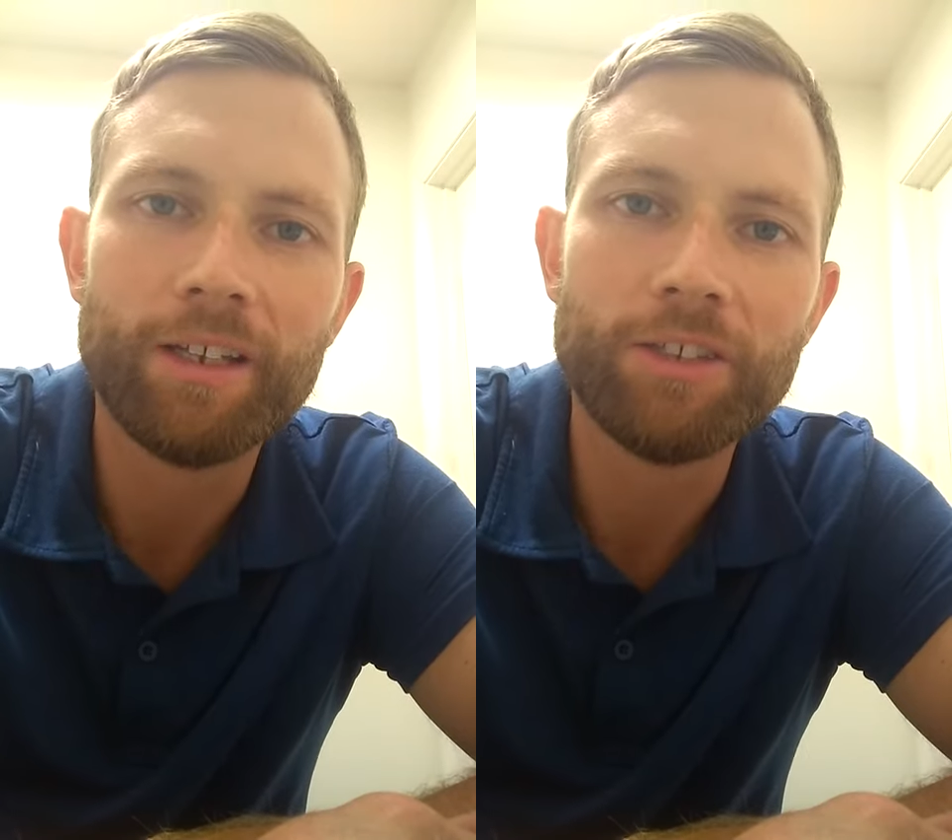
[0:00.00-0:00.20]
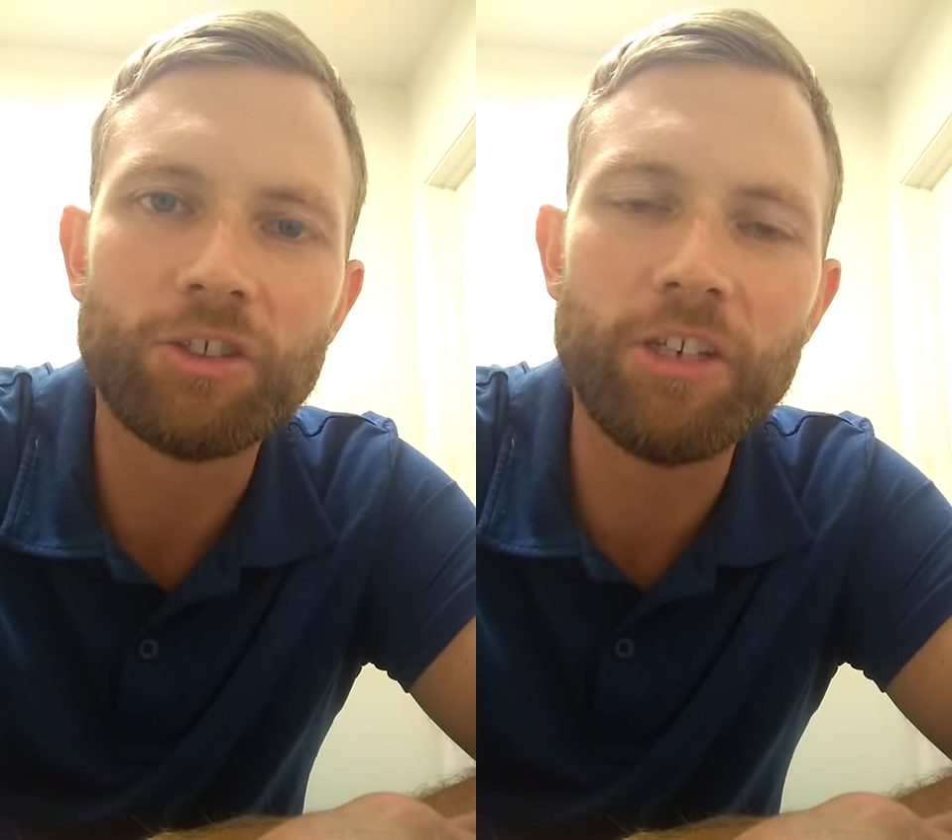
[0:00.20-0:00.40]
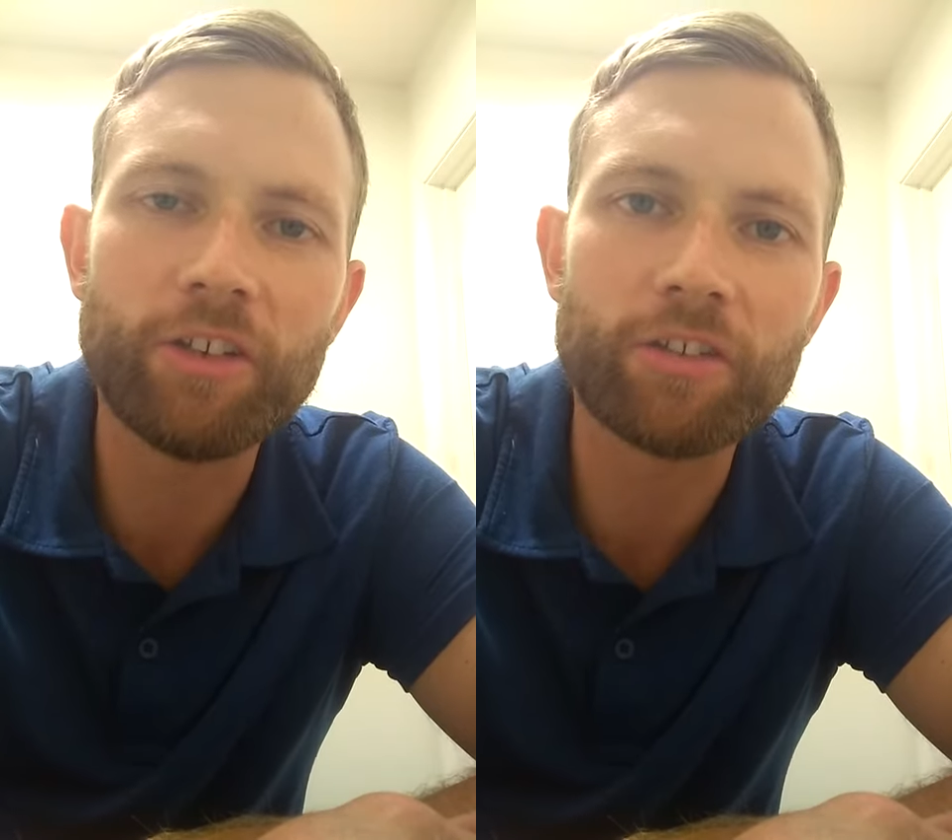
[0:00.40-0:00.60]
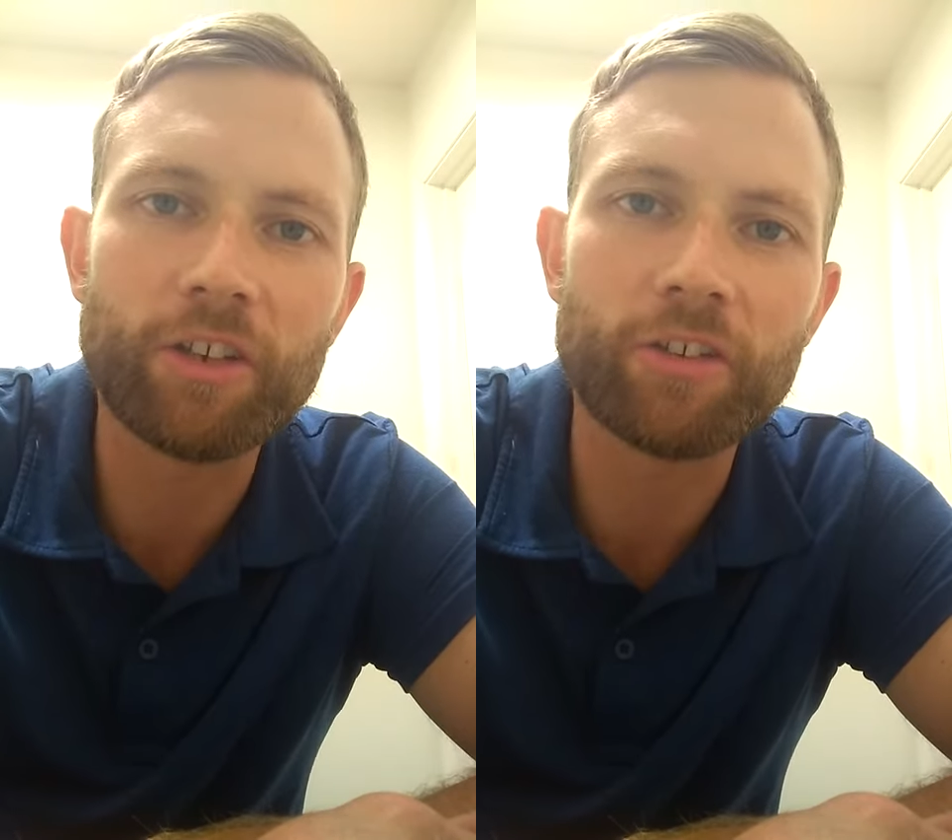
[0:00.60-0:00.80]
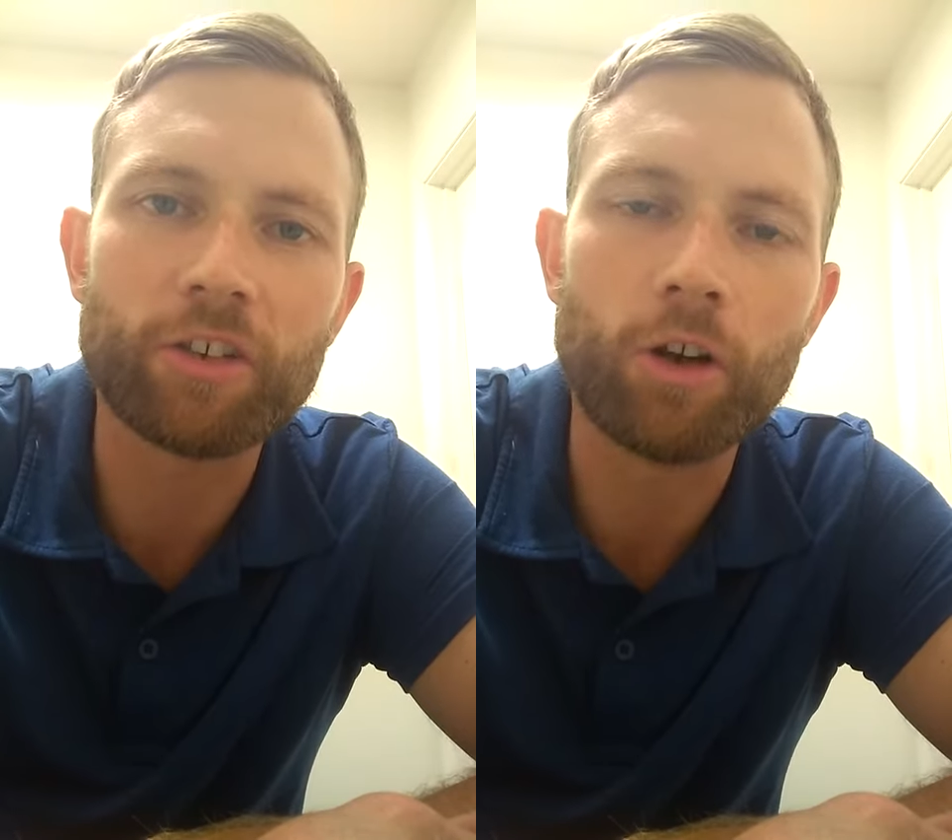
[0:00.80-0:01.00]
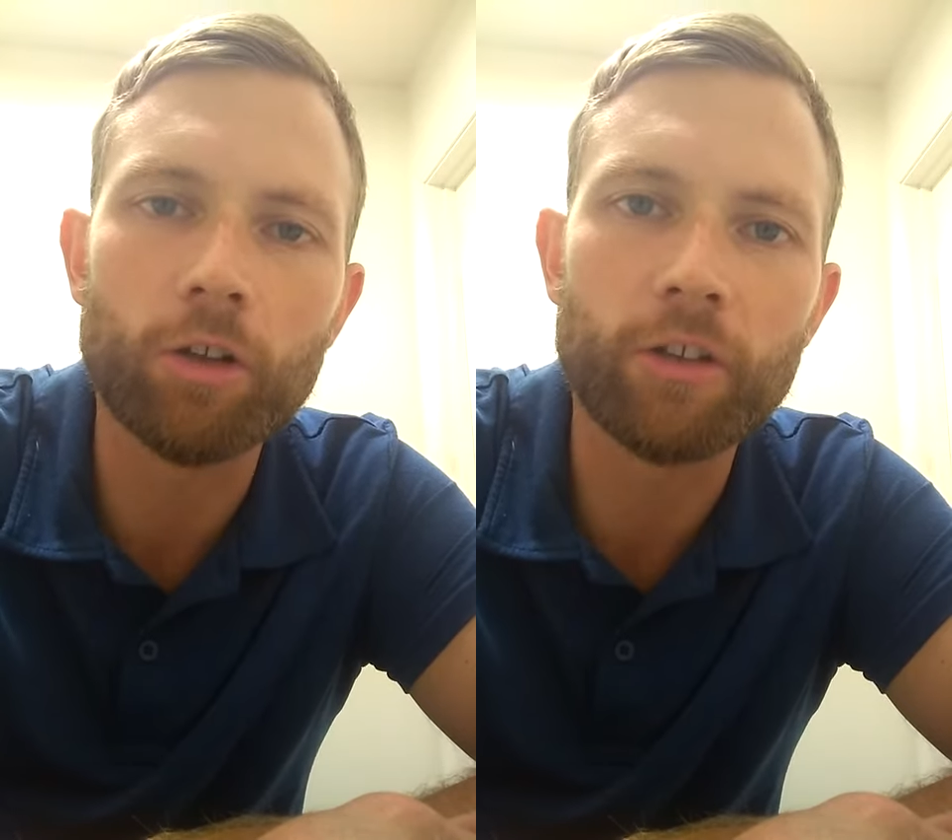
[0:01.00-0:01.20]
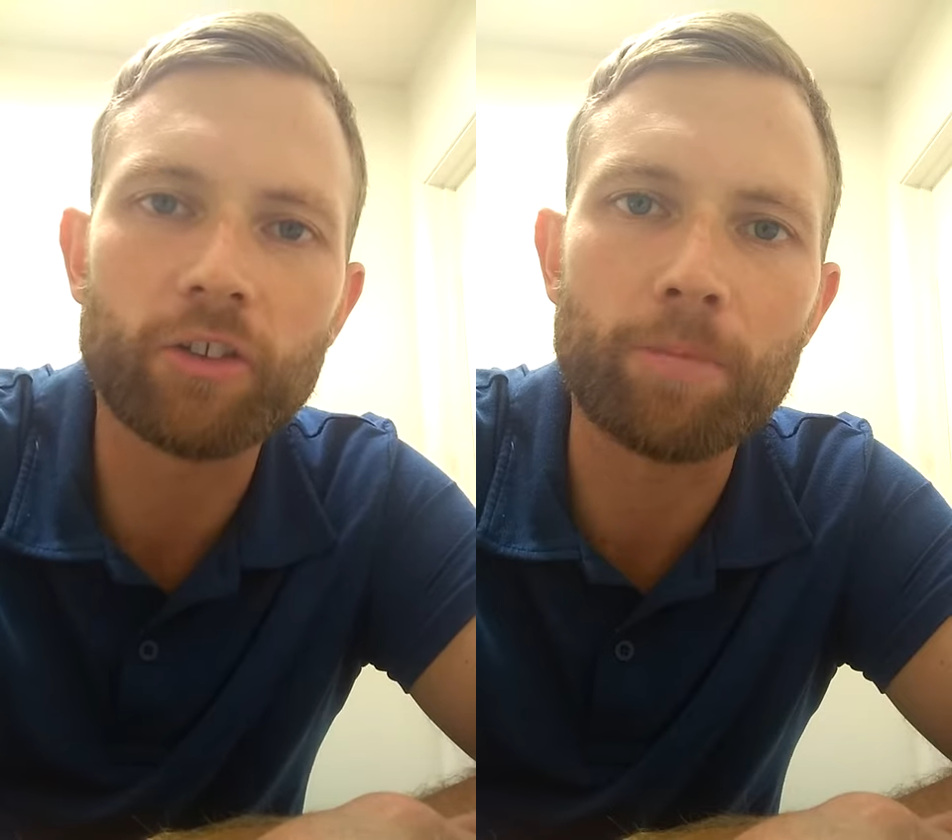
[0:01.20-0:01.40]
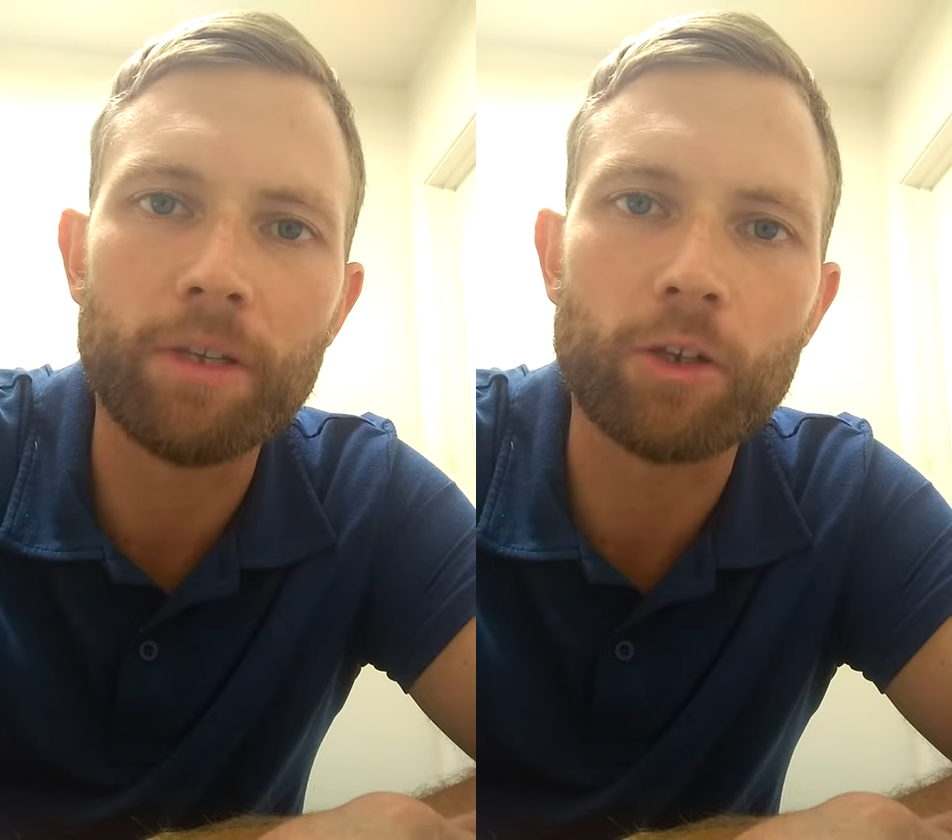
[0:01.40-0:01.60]
Jesus doesn't call us
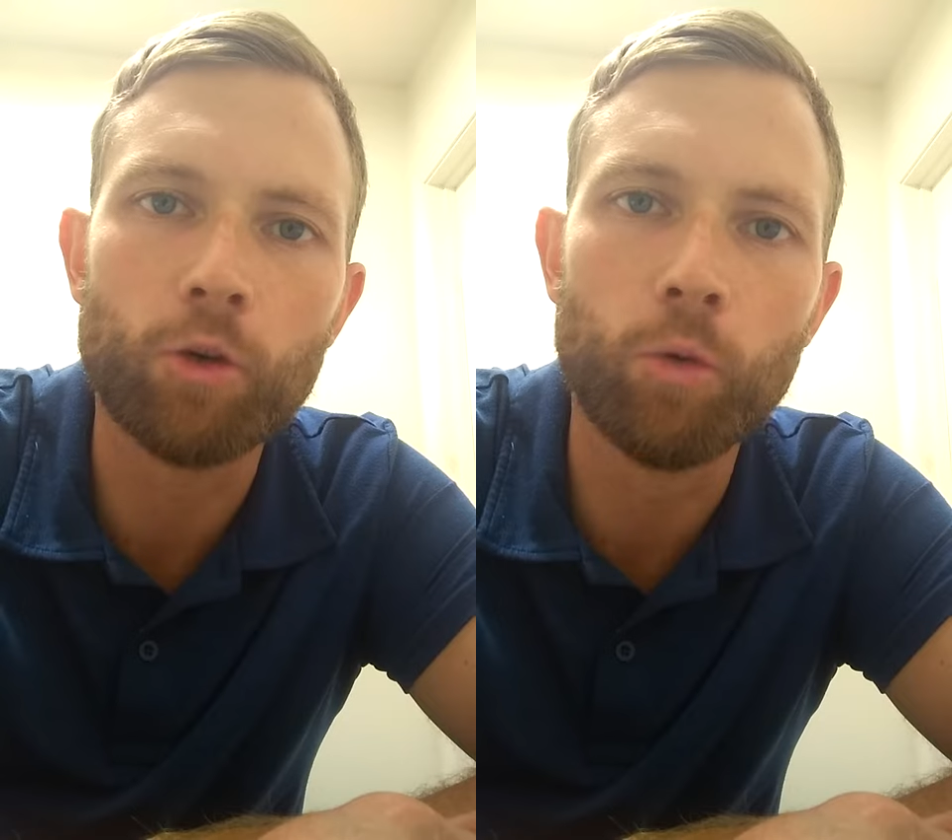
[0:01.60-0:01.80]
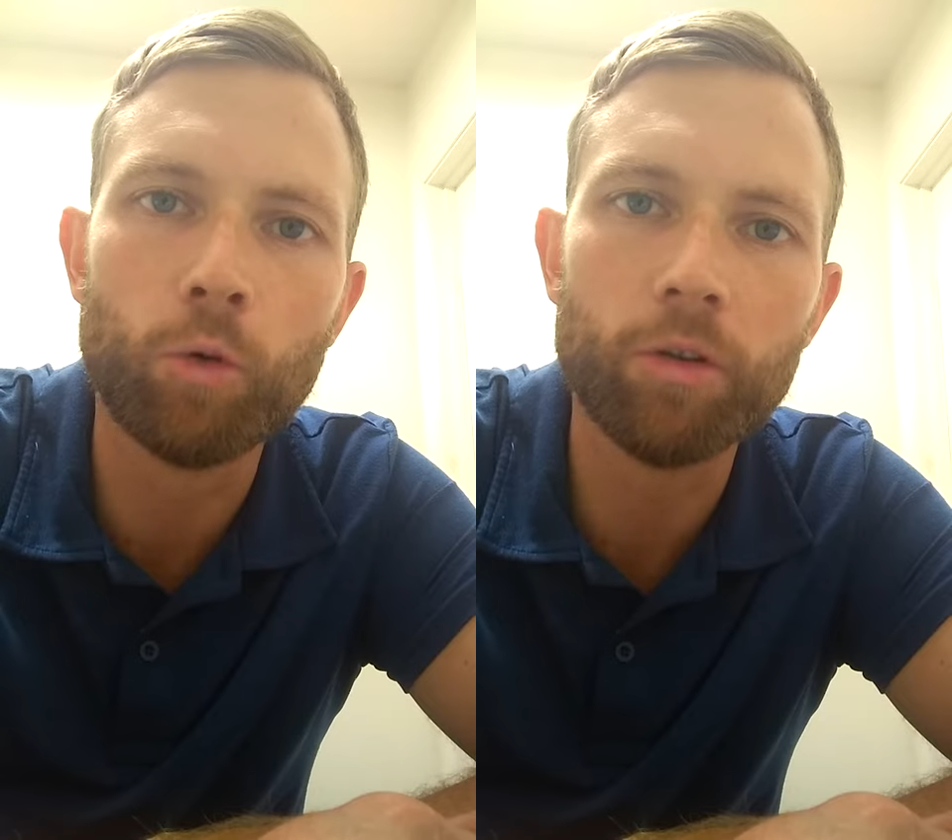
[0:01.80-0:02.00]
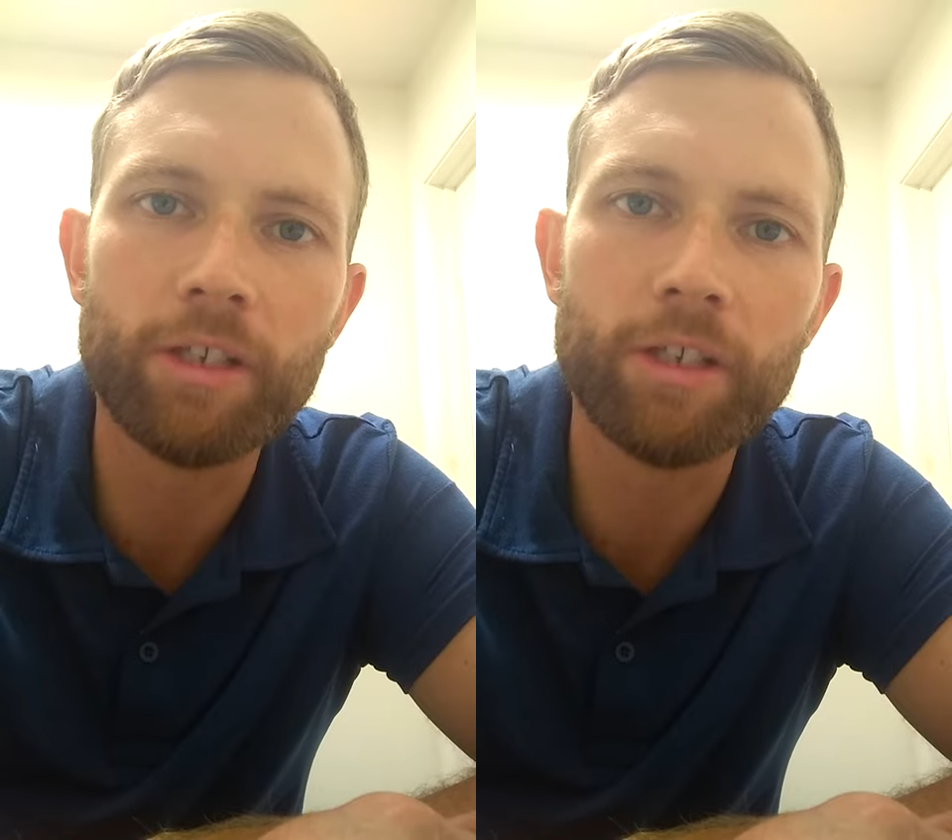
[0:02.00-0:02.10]
to be cool.